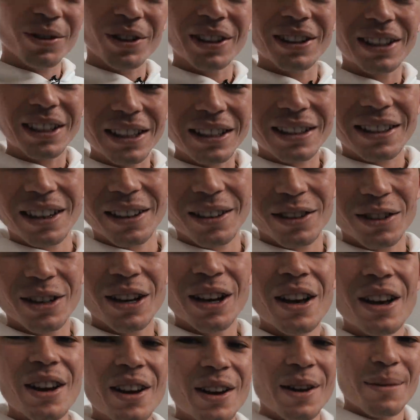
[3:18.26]
of the details
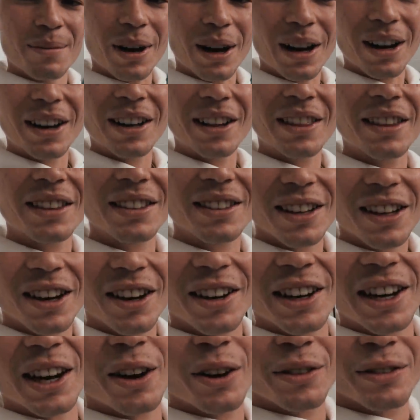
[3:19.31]
behind this
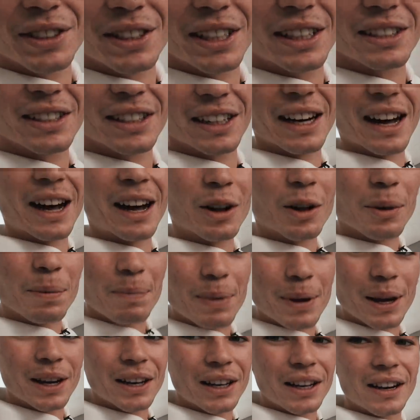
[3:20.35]
car. Now, obviously it's an
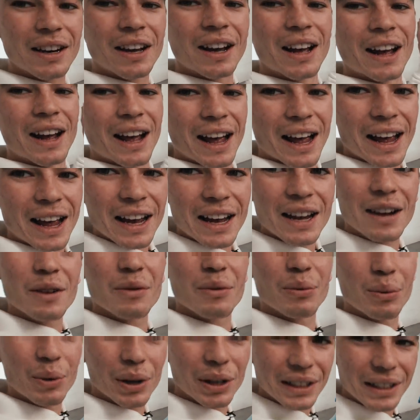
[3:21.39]
Alpine
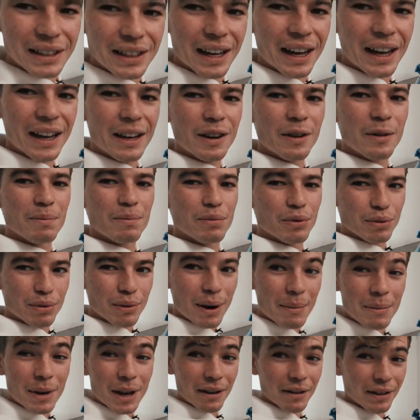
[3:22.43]
A110
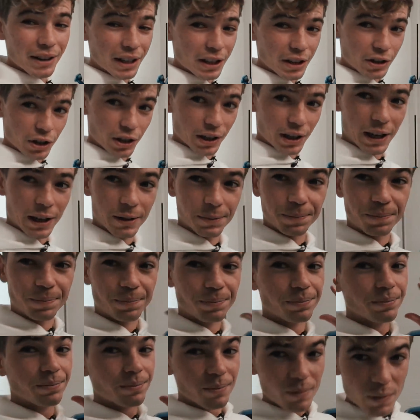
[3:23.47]
Premier Edition. Now,
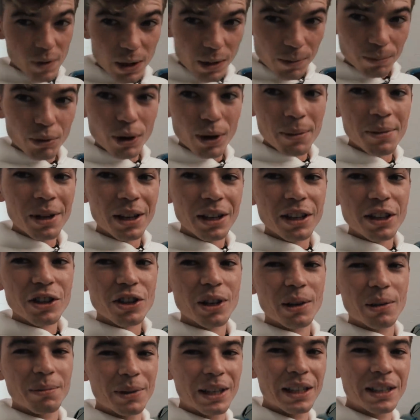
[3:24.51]
Premier
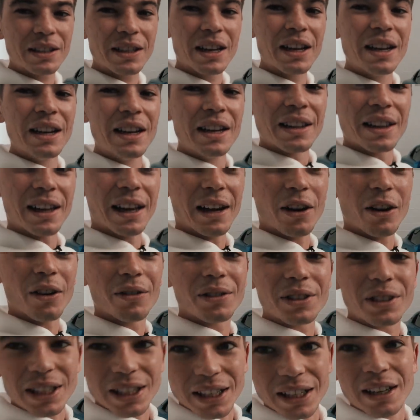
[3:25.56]
Edition means that
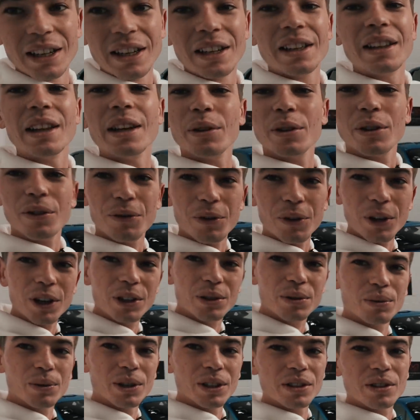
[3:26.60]
obviously they were the
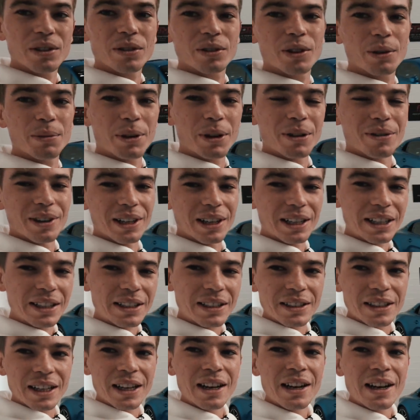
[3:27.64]
first ones to be
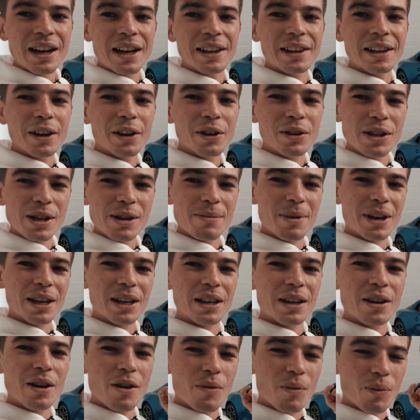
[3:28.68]
released, and they're only
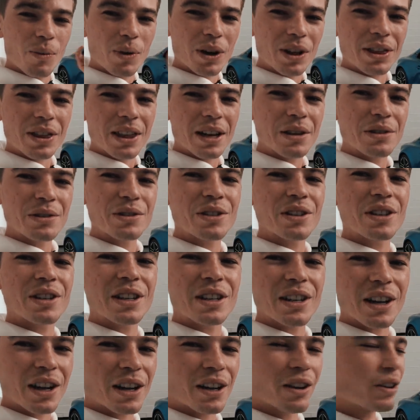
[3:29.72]
making
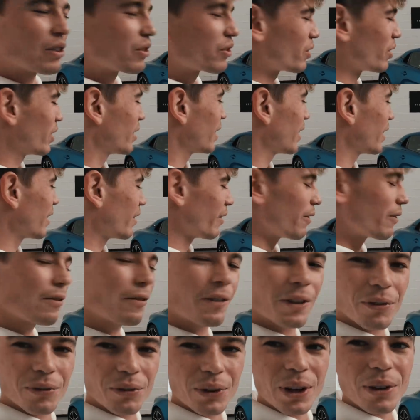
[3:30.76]

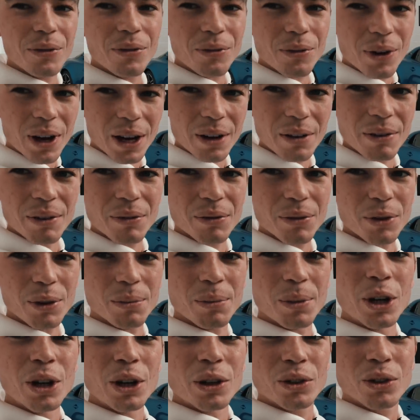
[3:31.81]
1,955 of
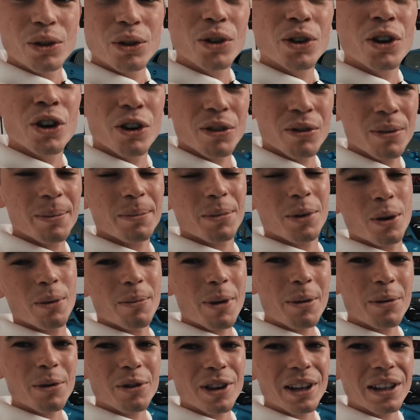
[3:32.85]
them to
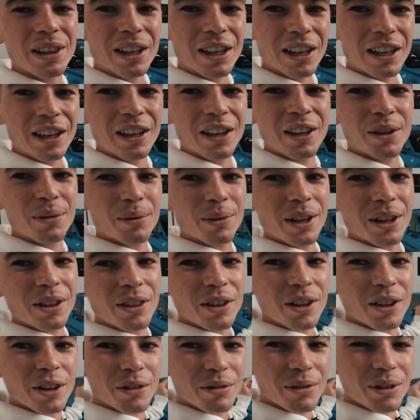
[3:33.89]
commemorate the year
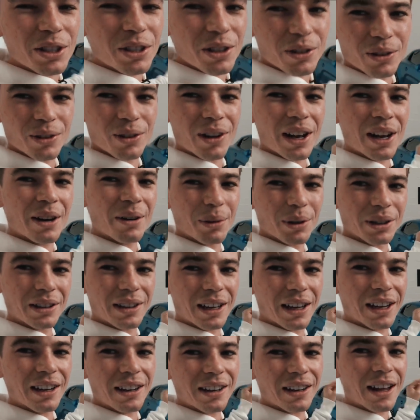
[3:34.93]
when the original
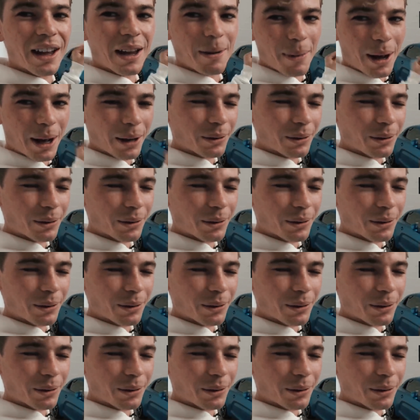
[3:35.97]
A110 came